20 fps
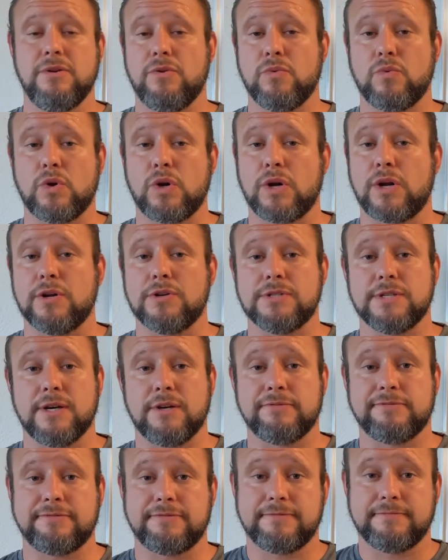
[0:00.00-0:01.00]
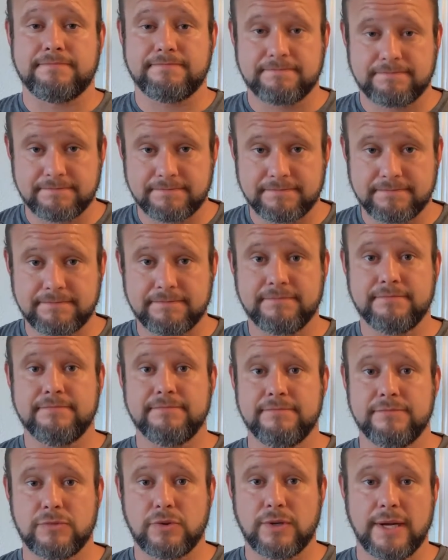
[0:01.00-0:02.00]
the work yourself,
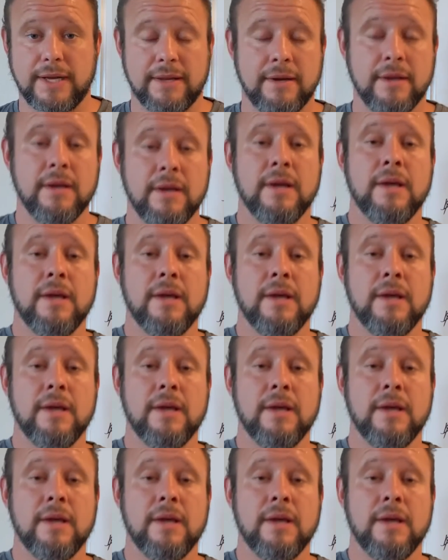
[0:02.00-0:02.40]
right?